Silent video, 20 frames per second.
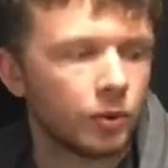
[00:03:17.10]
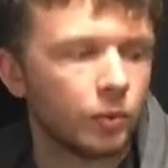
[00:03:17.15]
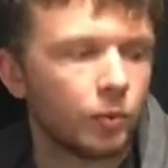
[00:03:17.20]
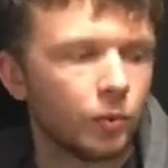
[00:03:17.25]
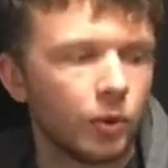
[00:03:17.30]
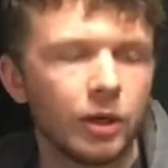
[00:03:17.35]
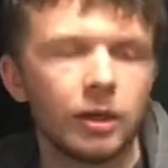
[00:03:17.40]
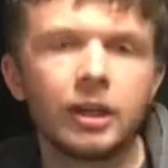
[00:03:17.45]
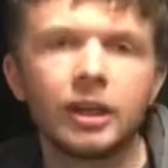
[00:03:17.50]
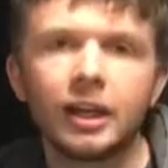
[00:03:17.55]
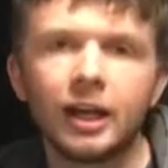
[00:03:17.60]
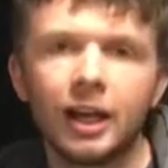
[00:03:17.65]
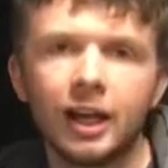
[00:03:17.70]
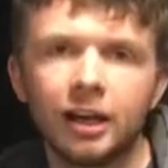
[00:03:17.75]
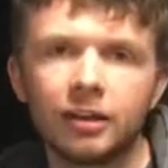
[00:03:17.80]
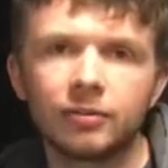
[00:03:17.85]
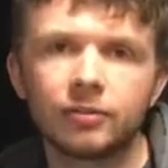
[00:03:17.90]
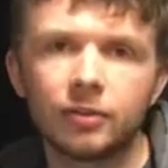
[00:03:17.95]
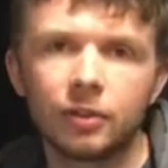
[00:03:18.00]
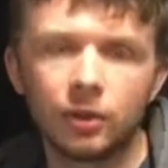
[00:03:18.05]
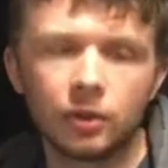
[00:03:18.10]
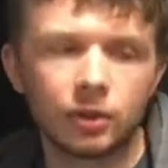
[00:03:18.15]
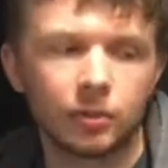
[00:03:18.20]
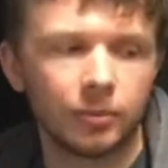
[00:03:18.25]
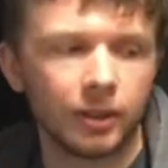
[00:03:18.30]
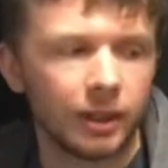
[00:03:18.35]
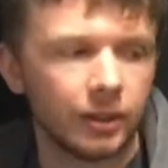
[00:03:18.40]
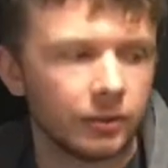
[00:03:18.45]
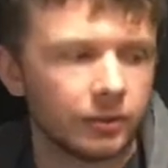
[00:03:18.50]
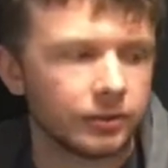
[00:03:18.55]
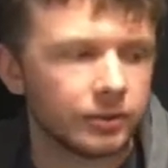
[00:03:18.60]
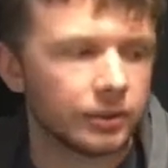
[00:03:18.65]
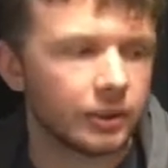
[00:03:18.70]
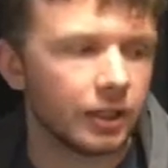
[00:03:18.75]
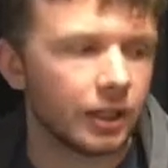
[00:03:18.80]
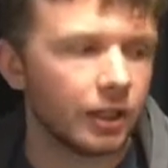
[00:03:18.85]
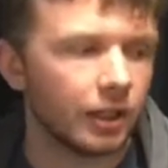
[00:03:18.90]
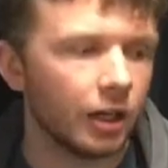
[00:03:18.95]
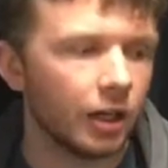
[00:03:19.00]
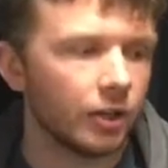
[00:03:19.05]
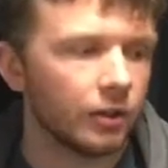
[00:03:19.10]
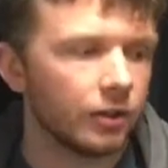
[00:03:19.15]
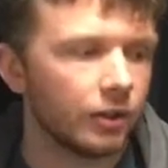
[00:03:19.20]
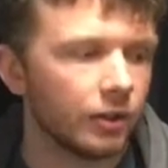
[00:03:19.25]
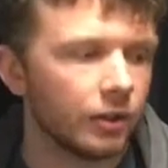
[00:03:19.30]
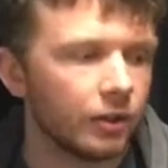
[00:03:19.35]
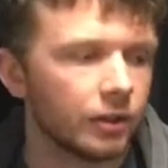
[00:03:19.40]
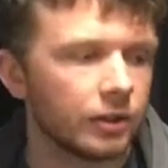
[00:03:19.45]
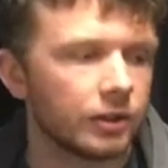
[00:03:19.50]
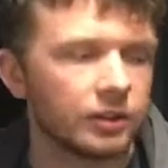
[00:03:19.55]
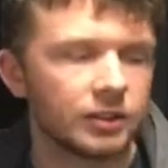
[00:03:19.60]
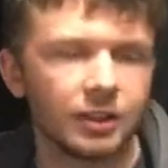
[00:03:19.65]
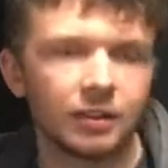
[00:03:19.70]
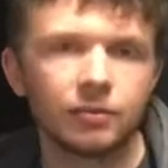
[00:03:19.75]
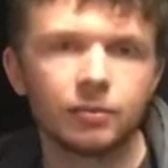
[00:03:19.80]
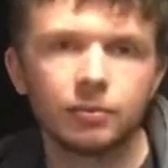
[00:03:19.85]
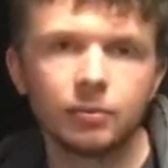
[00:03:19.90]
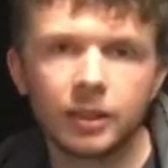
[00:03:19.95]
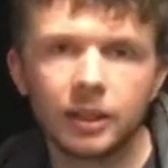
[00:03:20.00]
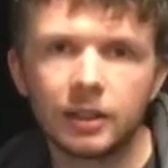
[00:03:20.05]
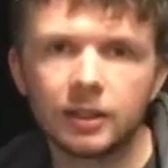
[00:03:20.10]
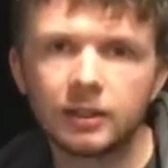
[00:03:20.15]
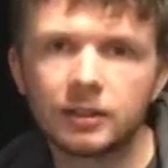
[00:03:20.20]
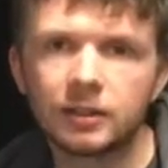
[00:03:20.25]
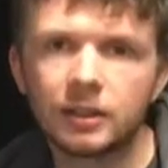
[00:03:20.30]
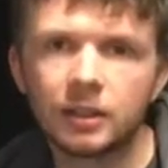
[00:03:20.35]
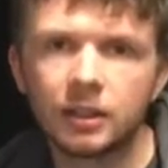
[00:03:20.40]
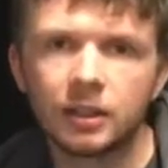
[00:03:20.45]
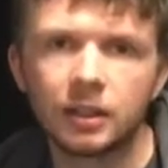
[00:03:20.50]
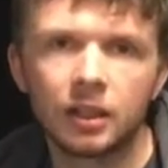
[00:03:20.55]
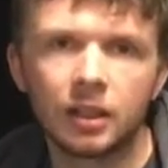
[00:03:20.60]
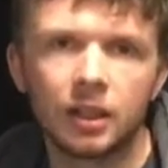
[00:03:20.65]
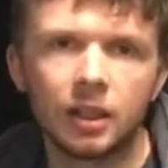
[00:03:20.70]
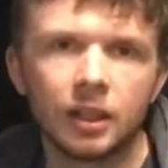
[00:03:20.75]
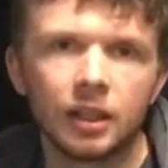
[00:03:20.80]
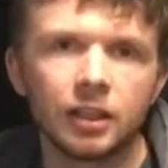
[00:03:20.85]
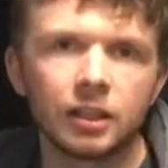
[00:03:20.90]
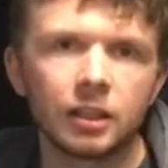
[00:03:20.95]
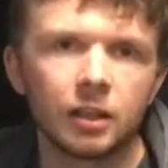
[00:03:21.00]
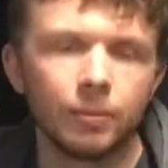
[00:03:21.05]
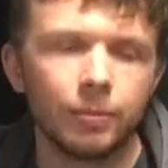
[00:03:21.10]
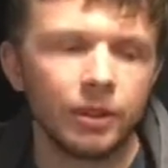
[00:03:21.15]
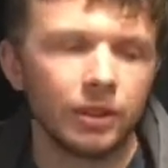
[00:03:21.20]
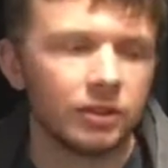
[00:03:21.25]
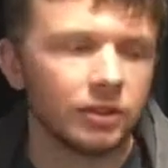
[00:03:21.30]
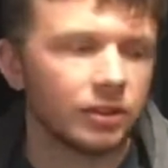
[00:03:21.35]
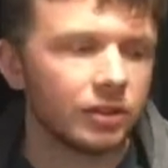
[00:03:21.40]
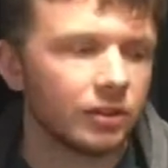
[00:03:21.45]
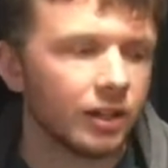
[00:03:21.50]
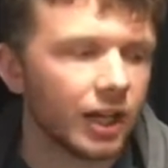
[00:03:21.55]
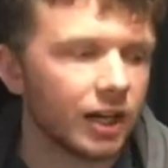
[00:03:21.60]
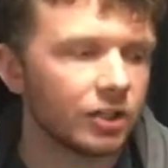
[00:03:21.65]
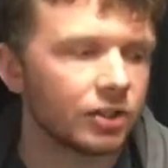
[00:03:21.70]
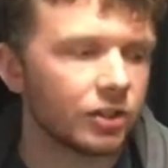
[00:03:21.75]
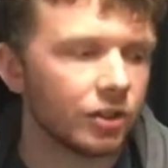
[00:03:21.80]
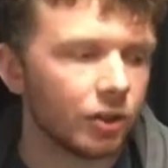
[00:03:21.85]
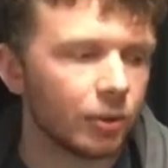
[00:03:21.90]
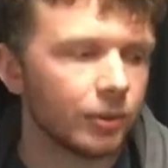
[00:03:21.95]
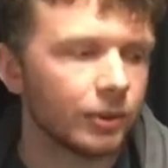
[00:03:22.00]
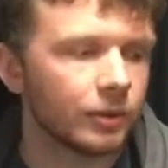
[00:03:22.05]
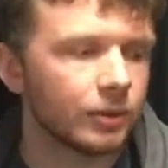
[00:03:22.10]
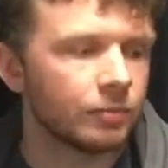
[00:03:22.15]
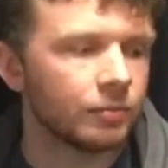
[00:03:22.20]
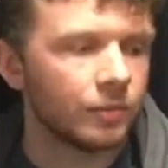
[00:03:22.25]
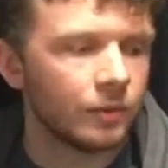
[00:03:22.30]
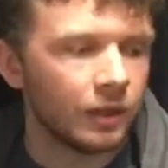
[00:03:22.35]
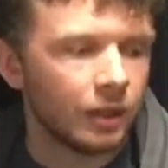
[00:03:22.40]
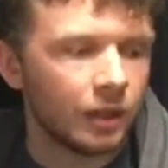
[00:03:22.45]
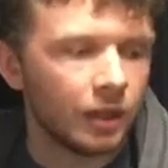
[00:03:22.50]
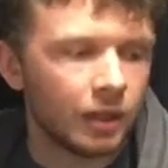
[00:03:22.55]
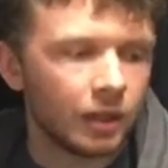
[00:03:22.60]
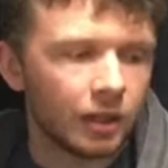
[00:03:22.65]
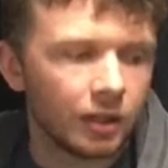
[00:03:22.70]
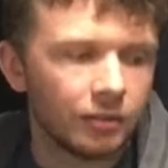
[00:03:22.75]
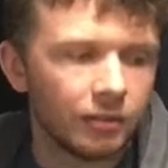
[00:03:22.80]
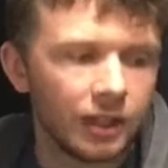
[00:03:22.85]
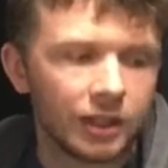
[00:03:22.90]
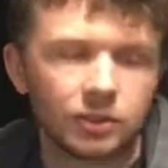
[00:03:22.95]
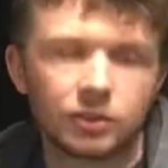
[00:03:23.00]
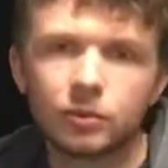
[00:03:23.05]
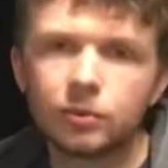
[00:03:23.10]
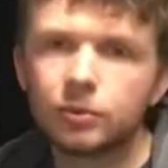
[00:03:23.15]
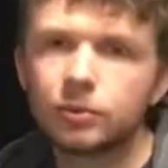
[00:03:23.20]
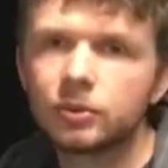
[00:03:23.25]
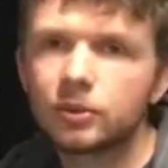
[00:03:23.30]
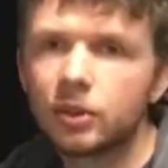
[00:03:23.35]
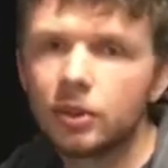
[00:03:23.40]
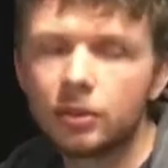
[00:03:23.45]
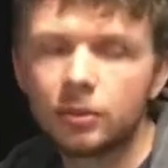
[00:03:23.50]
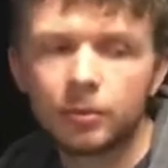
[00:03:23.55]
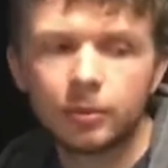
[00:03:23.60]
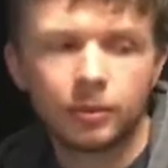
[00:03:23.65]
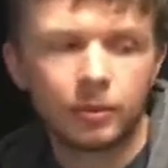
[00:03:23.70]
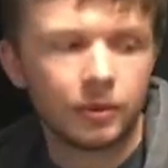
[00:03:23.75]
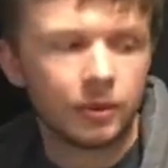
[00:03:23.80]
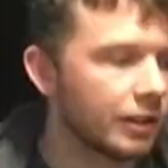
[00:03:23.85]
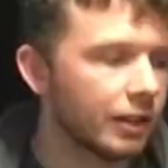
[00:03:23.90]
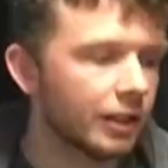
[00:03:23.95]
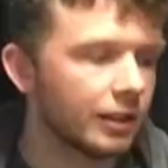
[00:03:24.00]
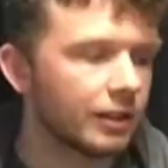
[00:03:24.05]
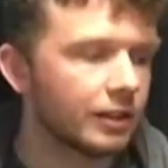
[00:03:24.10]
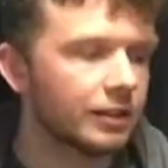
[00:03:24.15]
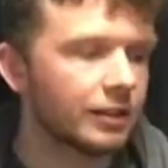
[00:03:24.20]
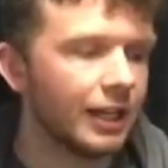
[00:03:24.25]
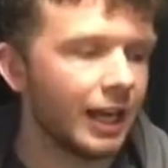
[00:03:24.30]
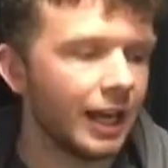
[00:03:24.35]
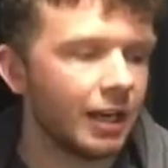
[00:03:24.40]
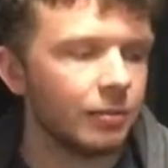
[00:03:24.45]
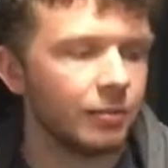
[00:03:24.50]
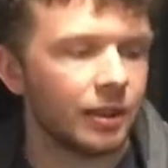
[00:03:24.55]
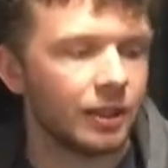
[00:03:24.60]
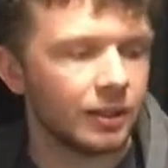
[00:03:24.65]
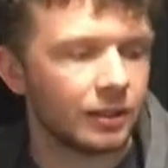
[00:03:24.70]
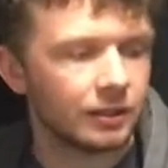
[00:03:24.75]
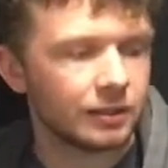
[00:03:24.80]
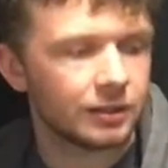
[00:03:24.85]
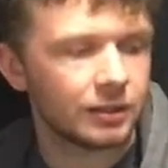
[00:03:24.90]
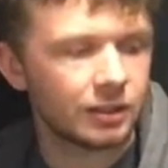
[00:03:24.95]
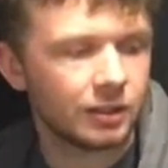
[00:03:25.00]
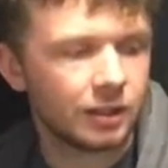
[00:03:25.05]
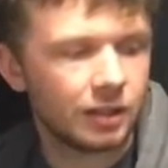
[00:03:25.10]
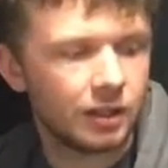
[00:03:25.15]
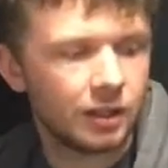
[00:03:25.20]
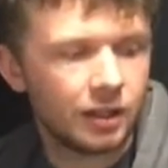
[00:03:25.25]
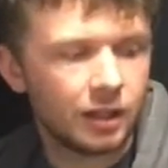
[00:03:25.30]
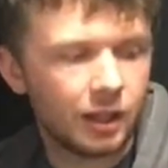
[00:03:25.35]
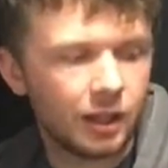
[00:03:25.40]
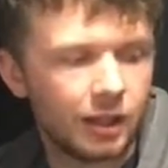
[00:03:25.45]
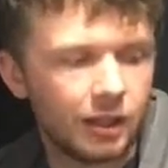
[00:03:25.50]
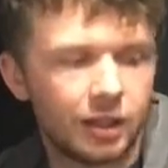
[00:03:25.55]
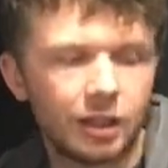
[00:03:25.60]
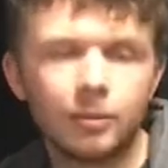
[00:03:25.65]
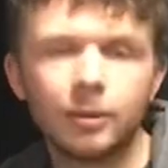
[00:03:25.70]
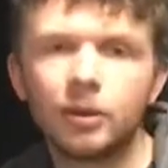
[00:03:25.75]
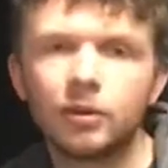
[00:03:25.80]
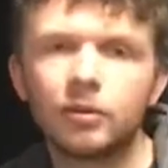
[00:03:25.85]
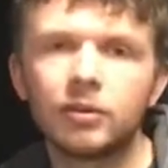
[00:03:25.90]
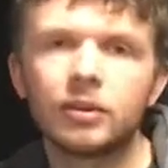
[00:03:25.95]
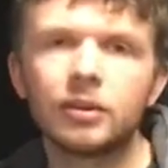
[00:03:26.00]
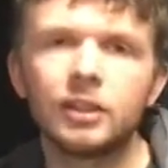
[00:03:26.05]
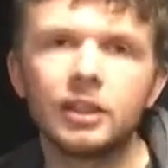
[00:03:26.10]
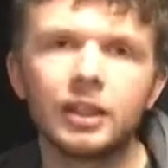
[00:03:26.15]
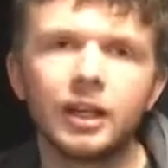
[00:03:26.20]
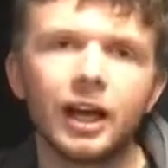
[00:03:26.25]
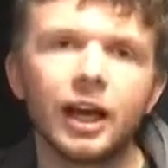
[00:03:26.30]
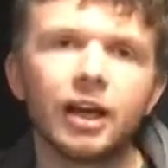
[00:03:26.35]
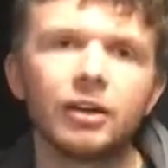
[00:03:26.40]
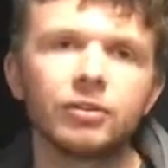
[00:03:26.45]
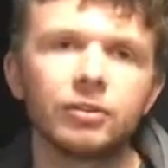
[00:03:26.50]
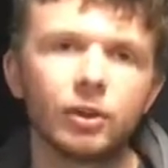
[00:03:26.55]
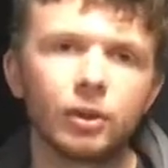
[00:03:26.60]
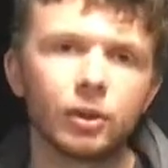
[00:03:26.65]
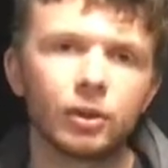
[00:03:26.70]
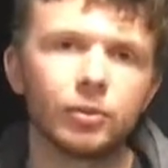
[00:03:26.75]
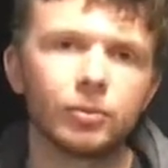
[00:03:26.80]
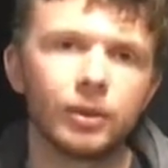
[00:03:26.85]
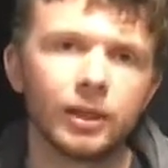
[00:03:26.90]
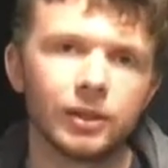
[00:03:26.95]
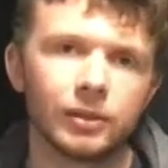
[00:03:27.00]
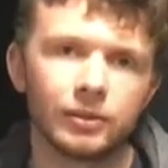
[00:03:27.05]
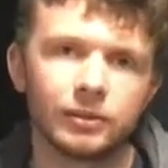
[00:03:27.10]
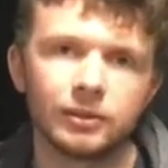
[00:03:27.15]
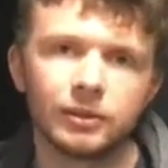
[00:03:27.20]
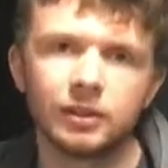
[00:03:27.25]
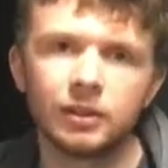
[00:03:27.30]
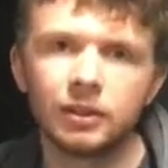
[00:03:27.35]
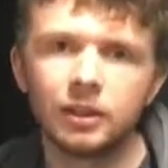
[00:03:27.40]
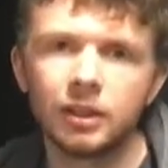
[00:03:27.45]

1.5 nautical miles and under 7 minutes. Compared to crash stopping, the vessel will stop in 10 minutes and about 3.5 nautical miles.